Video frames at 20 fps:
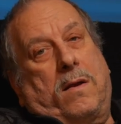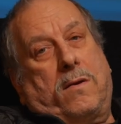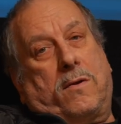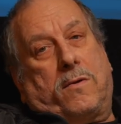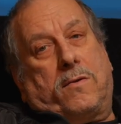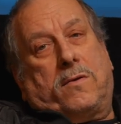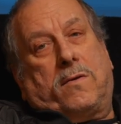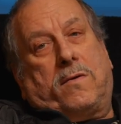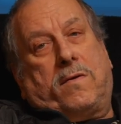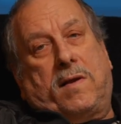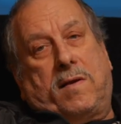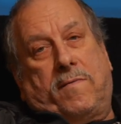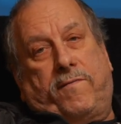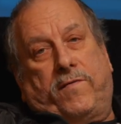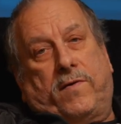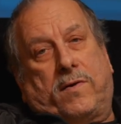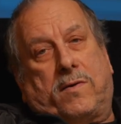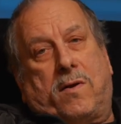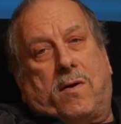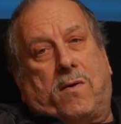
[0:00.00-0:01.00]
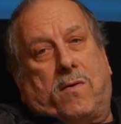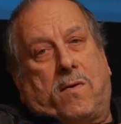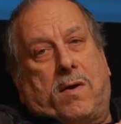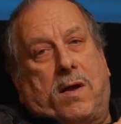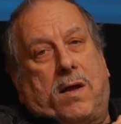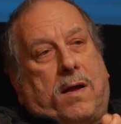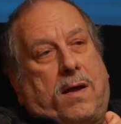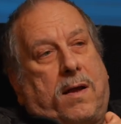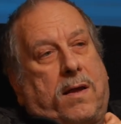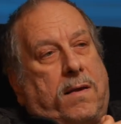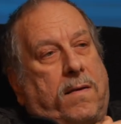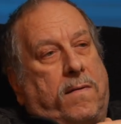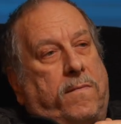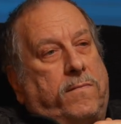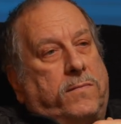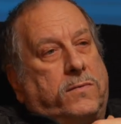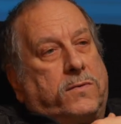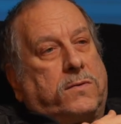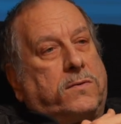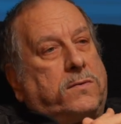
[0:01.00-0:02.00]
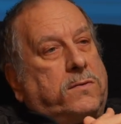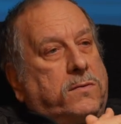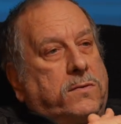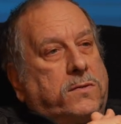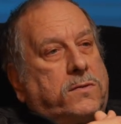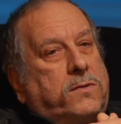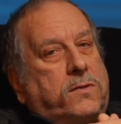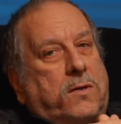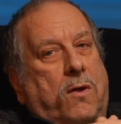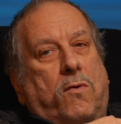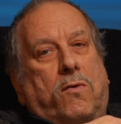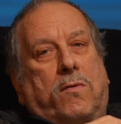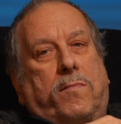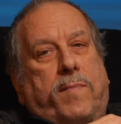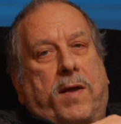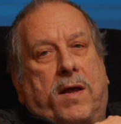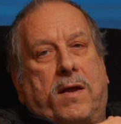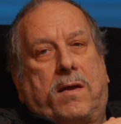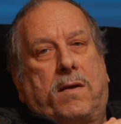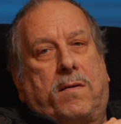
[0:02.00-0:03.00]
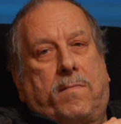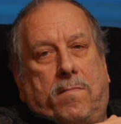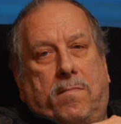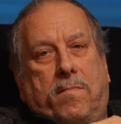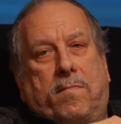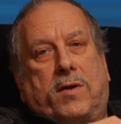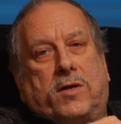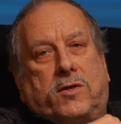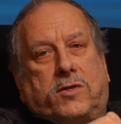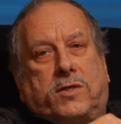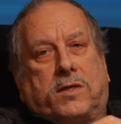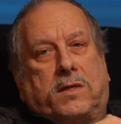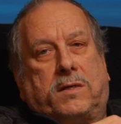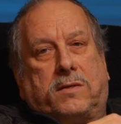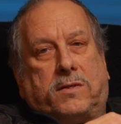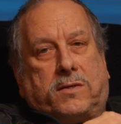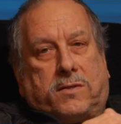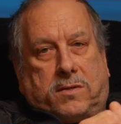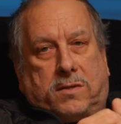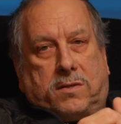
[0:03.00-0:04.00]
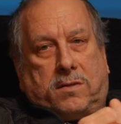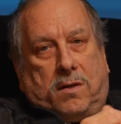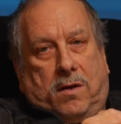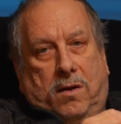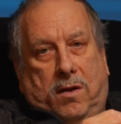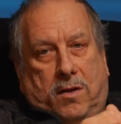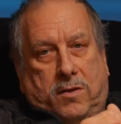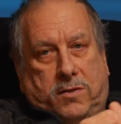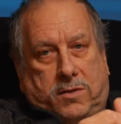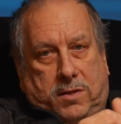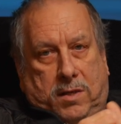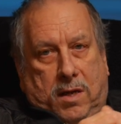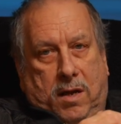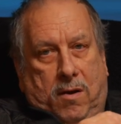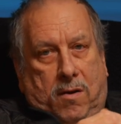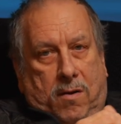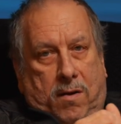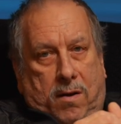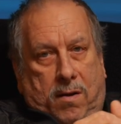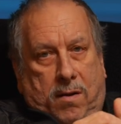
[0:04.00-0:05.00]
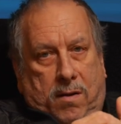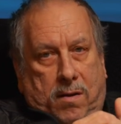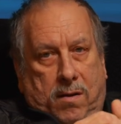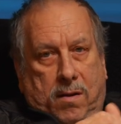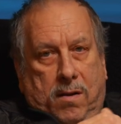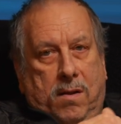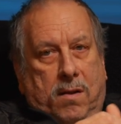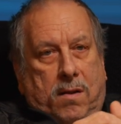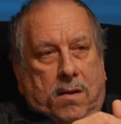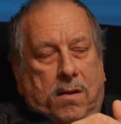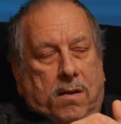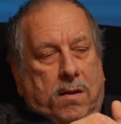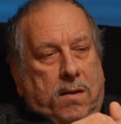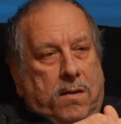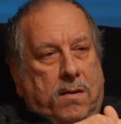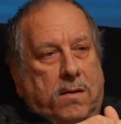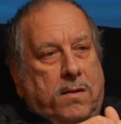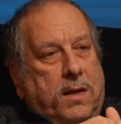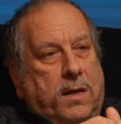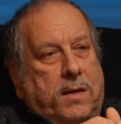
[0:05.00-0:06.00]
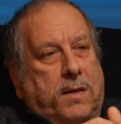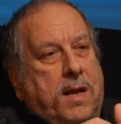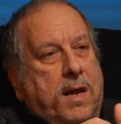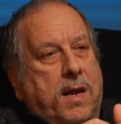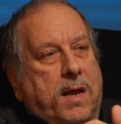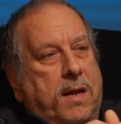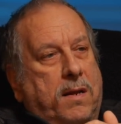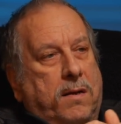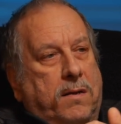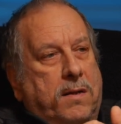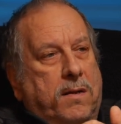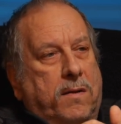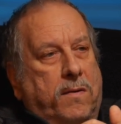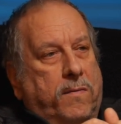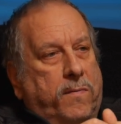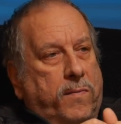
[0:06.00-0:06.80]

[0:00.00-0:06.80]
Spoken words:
don't know if you know, sold my machines last year that I had in the